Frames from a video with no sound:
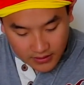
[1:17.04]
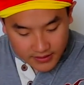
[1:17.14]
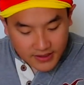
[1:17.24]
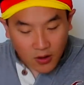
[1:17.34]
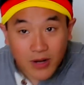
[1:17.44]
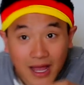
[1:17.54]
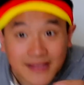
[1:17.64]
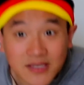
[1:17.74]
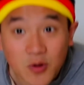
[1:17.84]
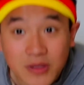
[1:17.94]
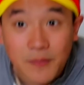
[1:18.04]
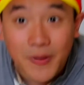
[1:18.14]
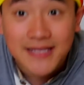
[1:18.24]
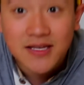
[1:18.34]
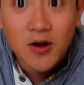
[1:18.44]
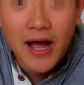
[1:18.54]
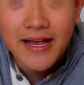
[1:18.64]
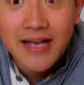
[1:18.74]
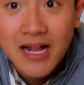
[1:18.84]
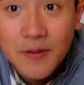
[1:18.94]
So what I do with the Bakso, I cut